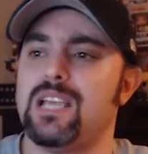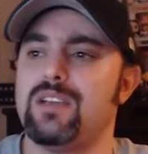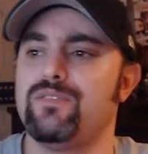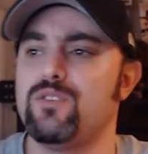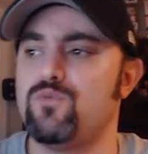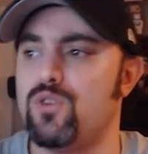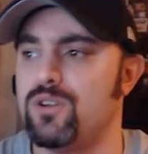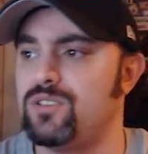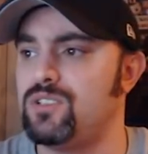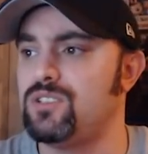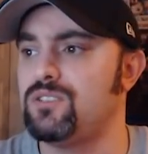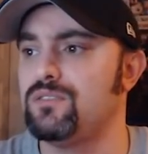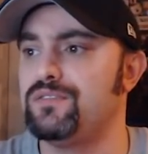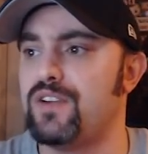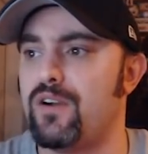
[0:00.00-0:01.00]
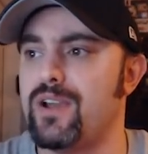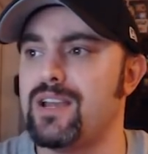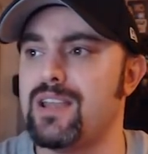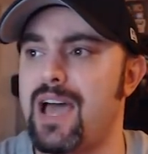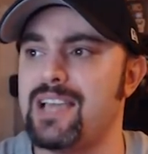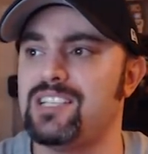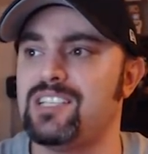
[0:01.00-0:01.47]
Xavier Woods. Very
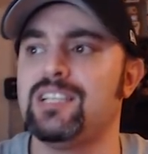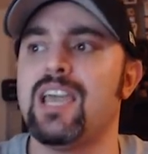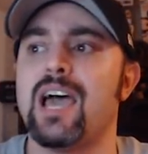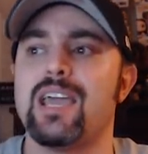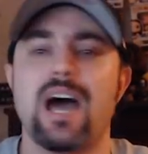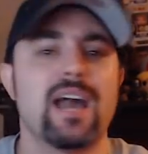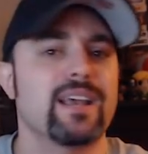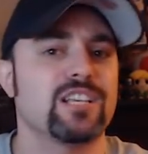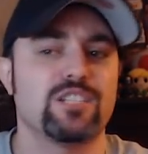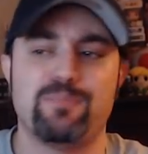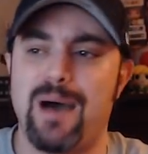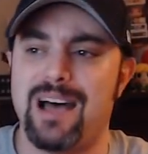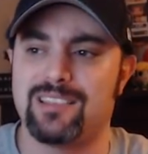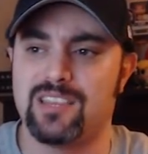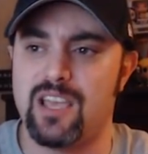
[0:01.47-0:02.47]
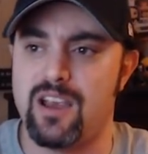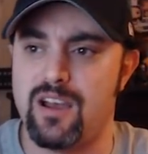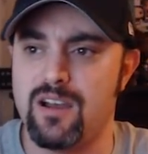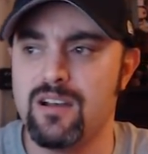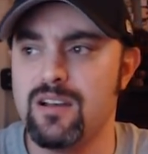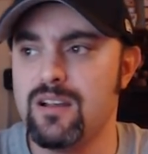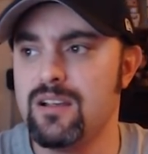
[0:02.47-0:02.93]
nice, chaotic spot
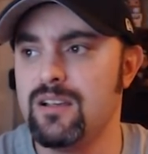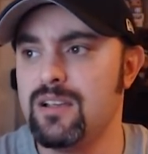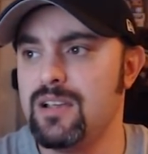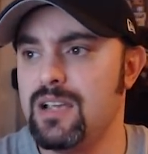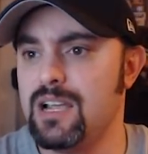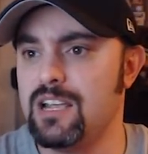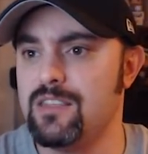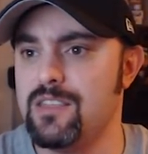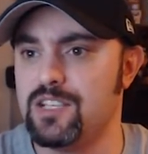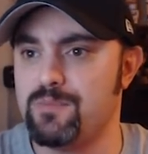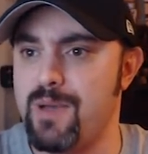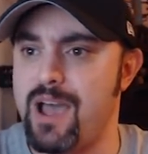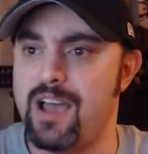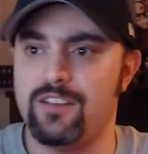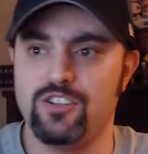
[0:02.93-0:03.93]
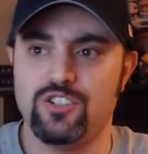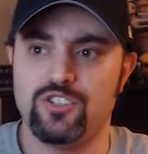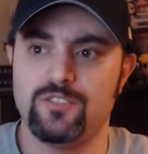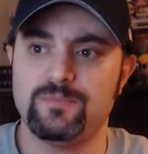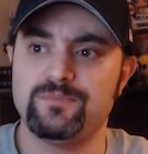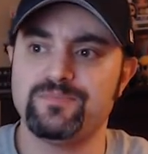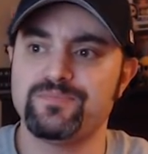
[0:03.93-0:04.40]
there in this match.